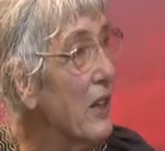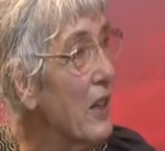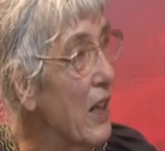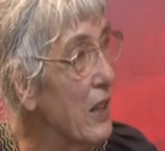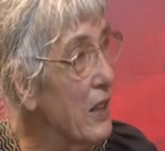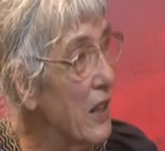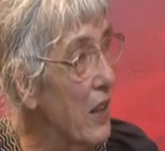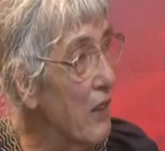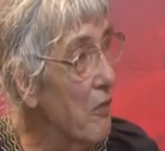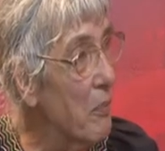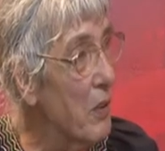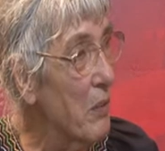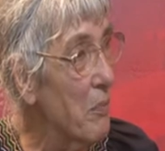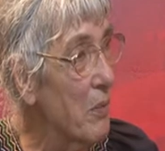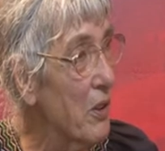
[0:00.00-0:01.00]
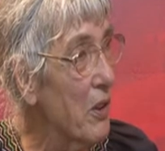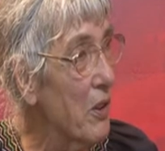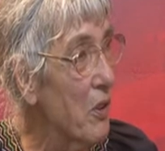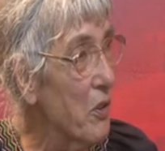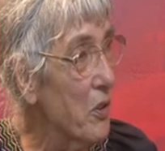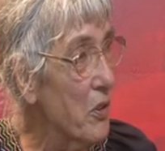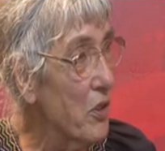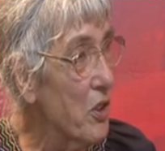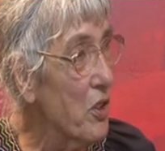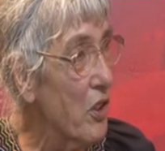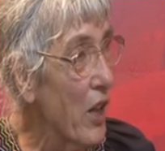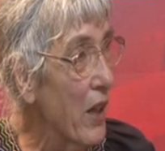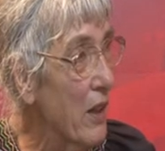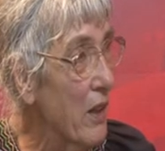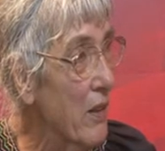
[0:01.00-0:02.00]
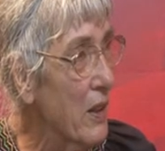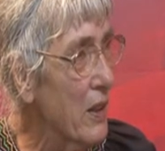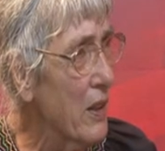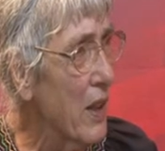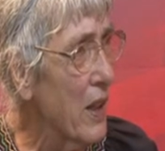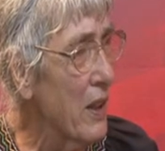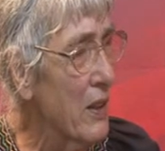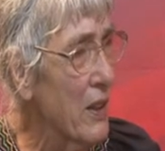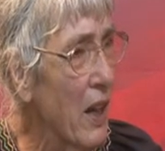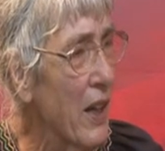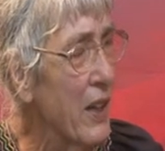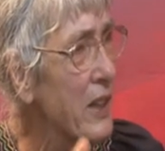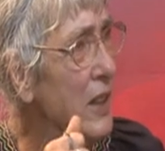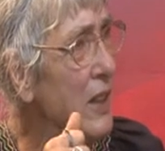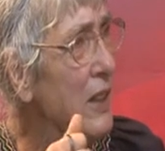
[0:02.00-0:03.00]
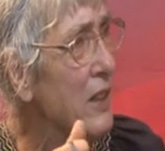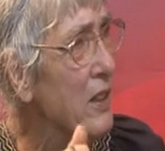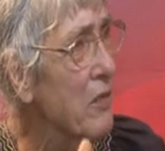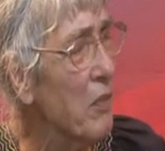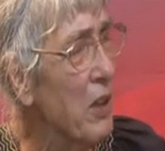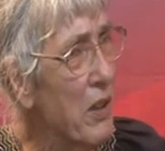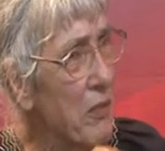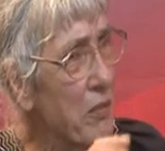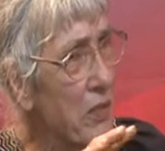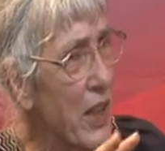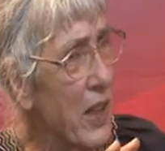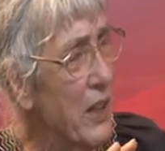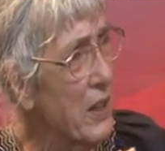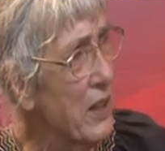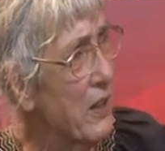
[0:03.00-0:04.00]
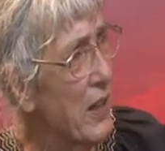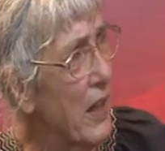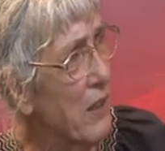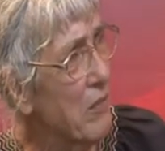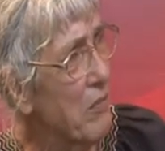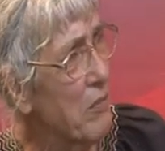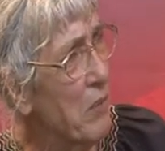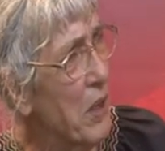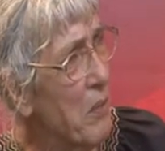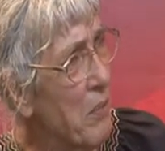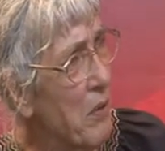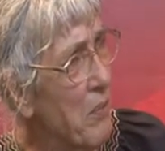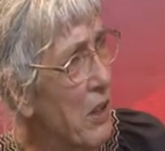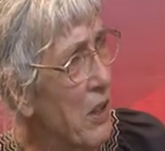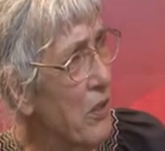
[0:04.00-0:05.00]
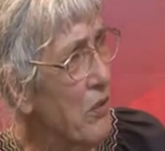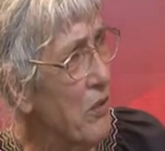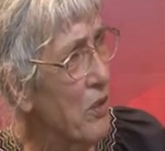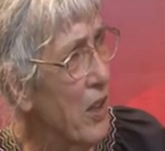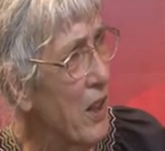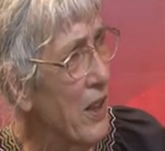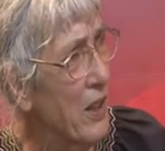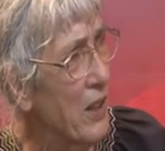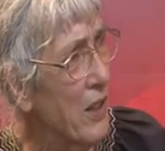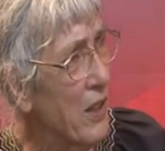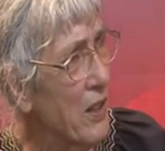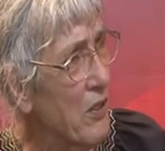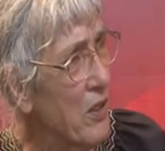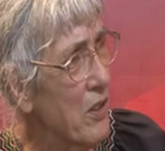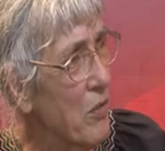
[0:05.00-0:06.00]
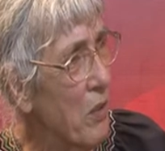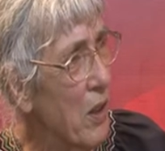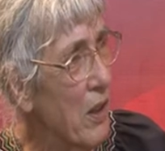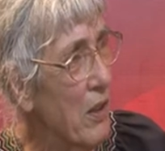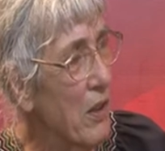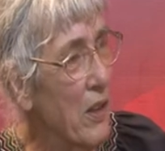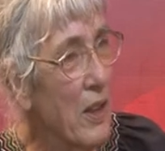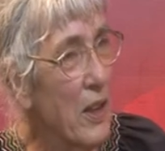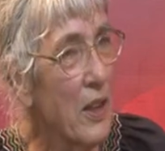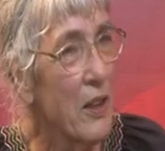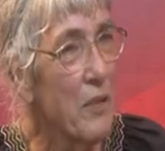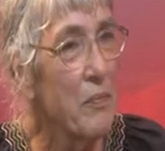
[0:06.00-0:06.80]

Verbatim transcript: that gave people a lot of strength and, and ideas. Well, if they did that, maybe we can try it here as well. Hmm.